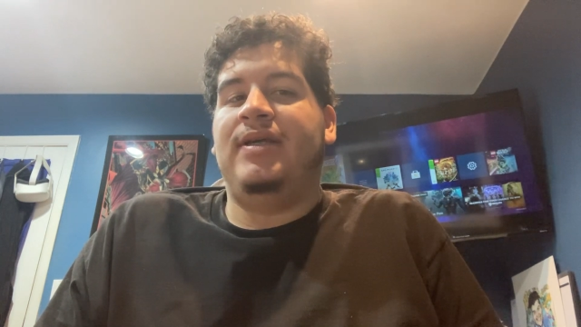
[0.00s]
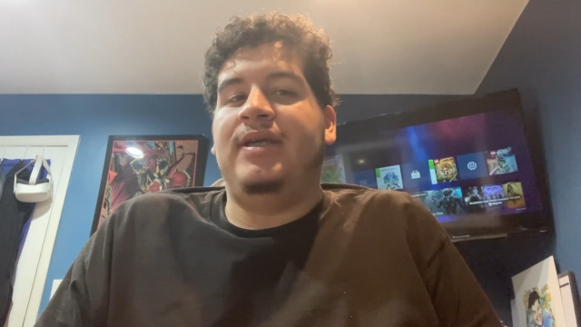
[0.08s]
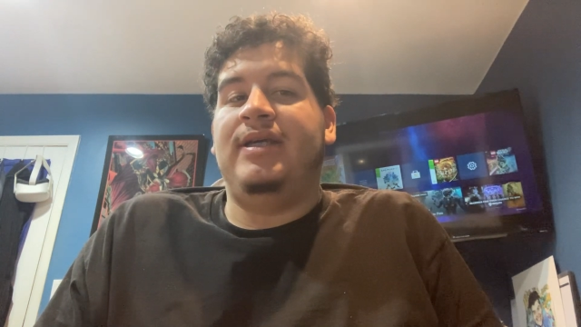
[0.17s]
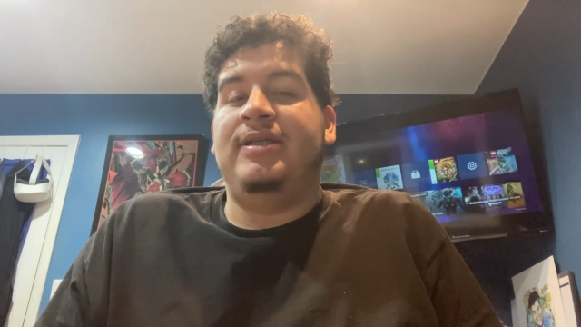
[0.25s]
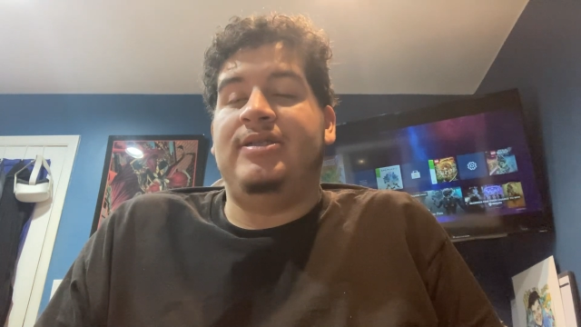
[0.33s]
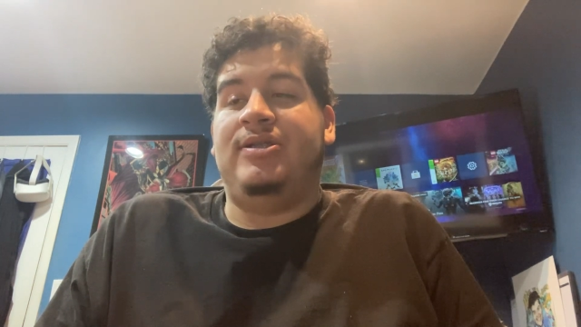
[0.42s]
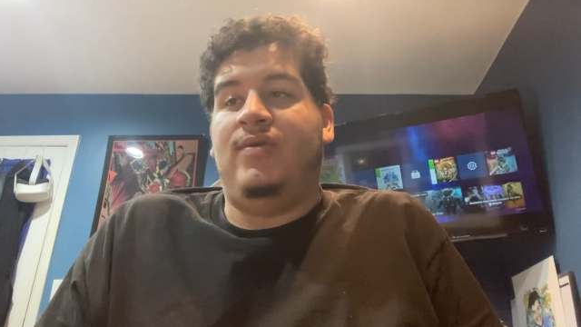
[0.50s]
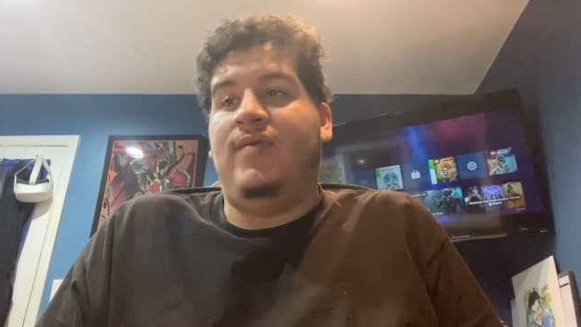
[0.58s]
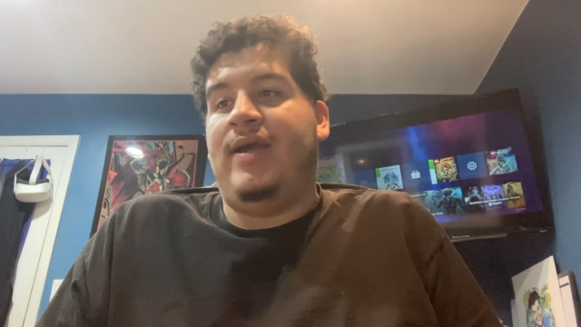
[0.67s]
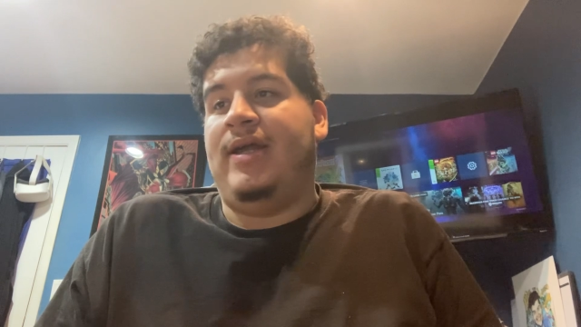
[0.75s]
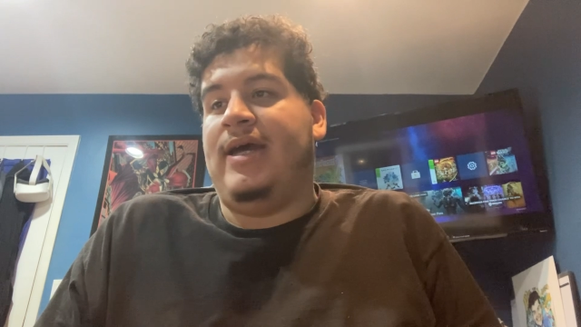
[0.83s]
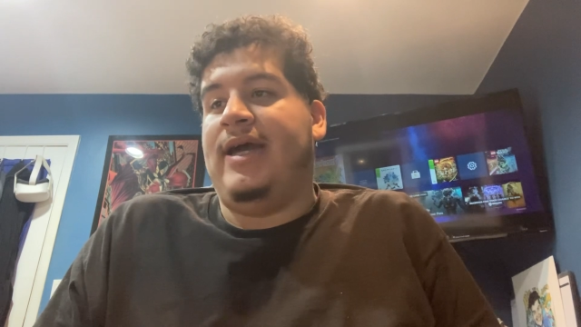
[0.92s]
is
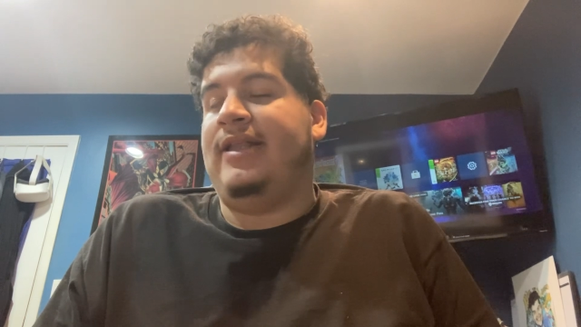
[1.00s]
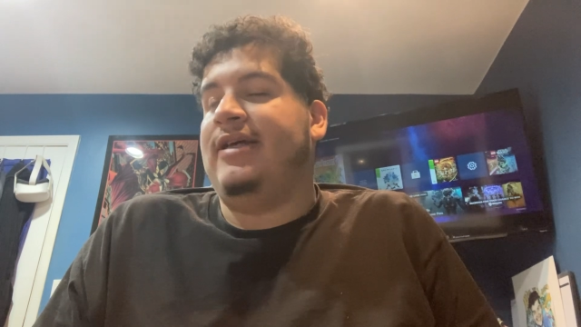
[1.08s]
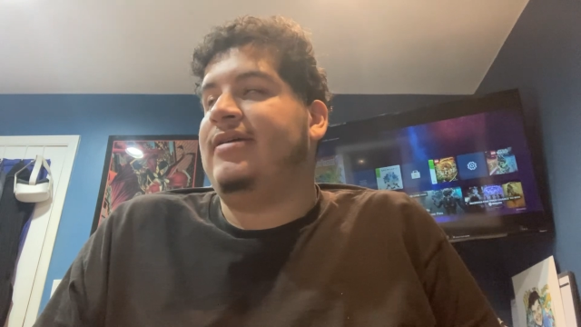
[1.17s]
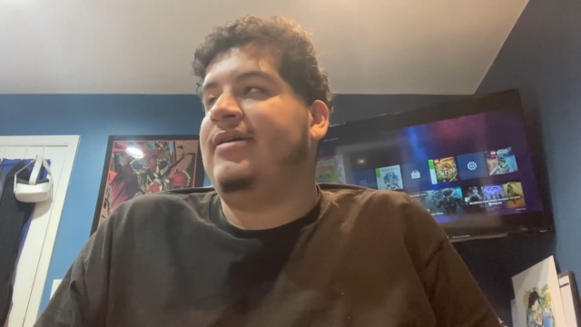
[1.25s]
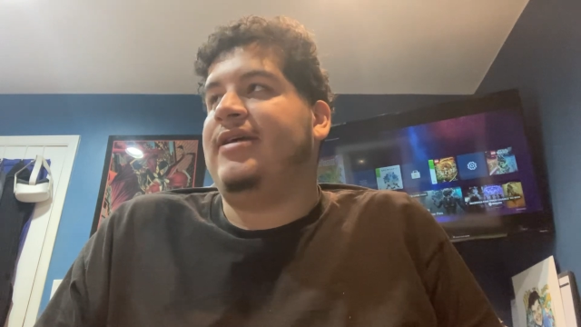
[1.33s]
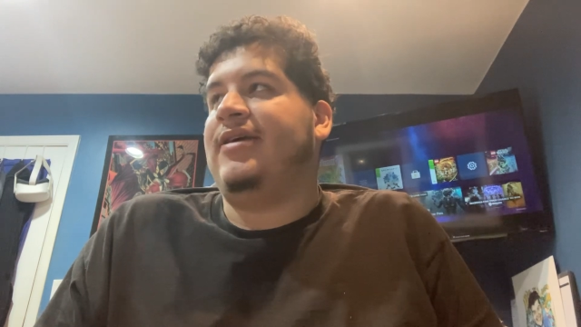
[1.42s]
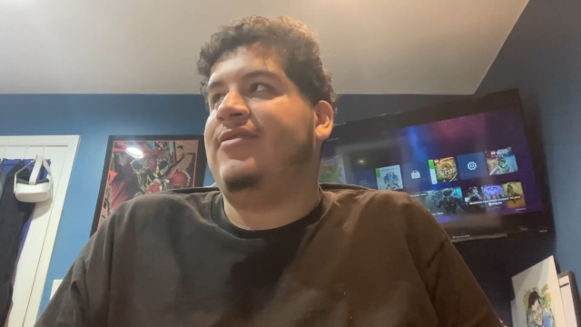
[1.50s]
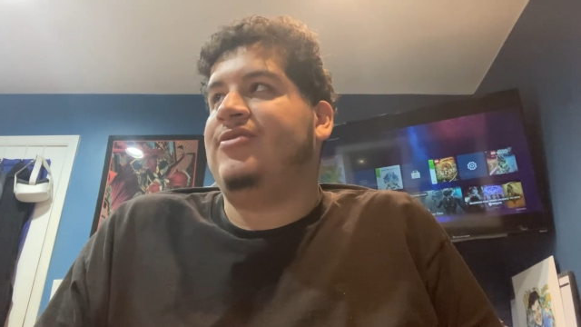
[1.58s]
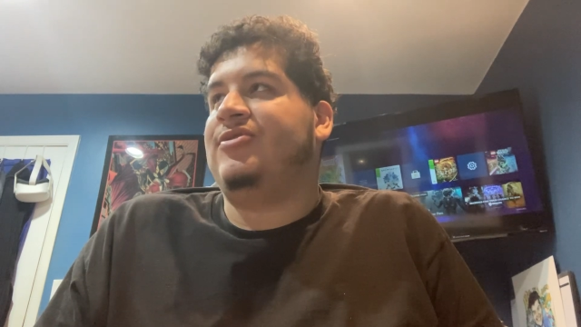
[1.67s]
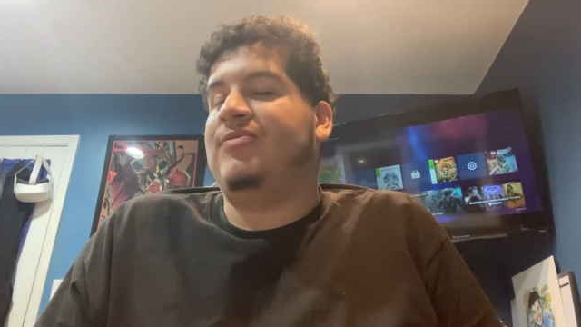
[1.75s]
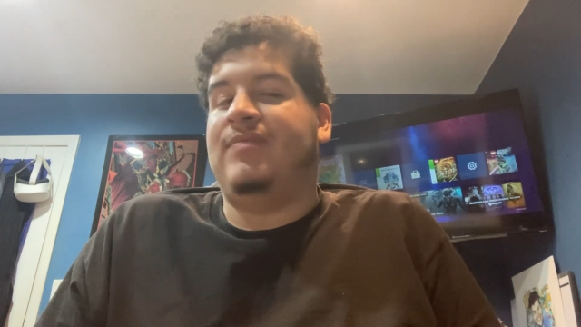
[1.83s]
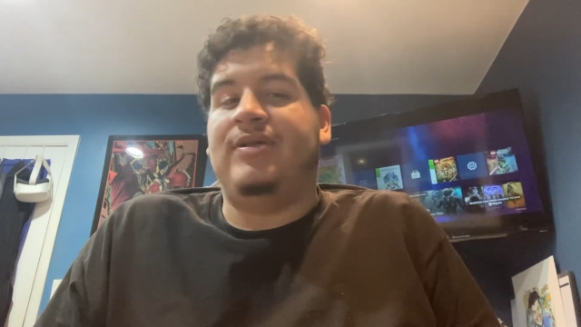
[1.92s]
Lloyd. I like that character
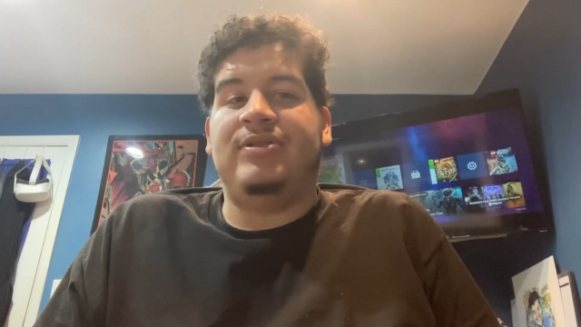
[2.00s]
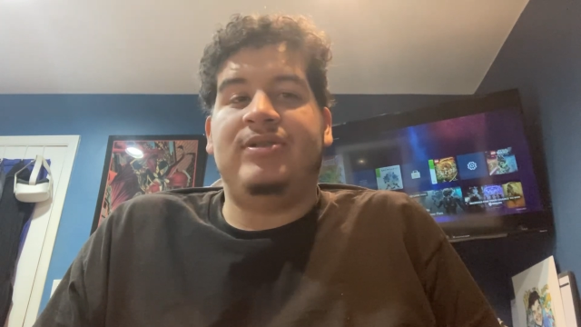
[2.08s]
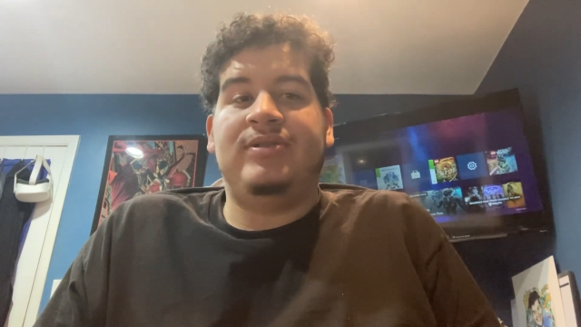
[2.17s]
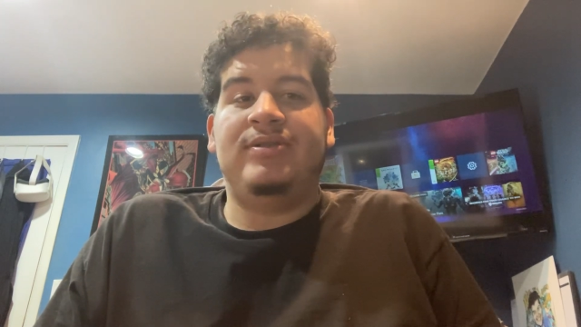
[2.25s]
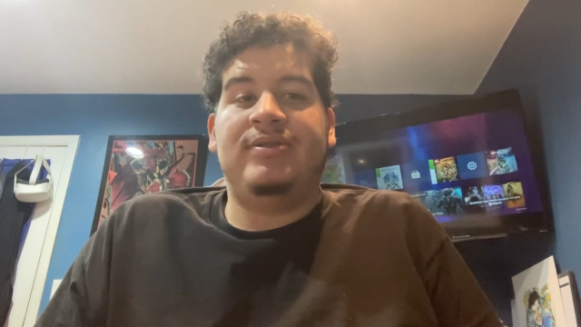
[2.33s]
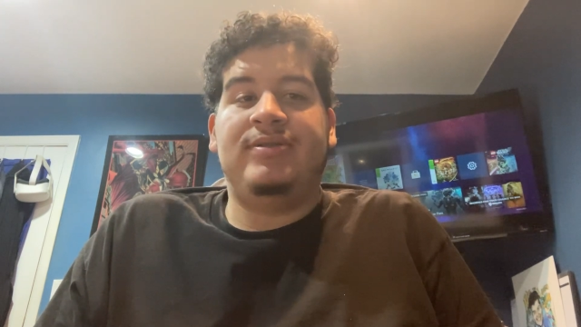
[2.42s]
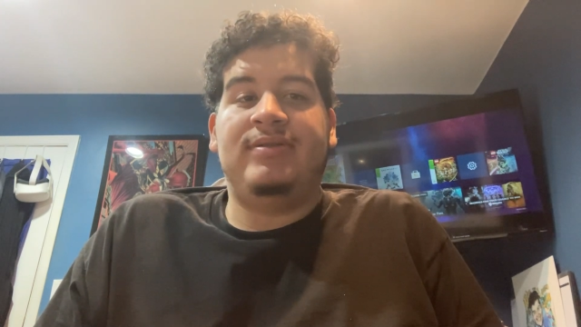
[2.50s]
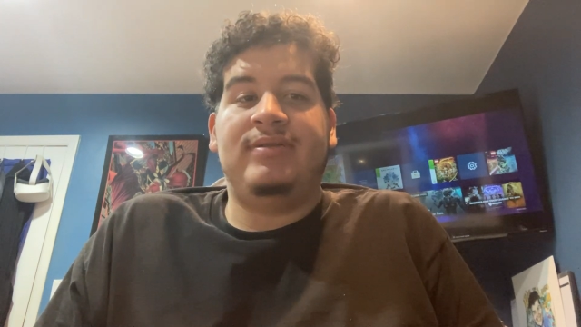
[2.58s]
so much.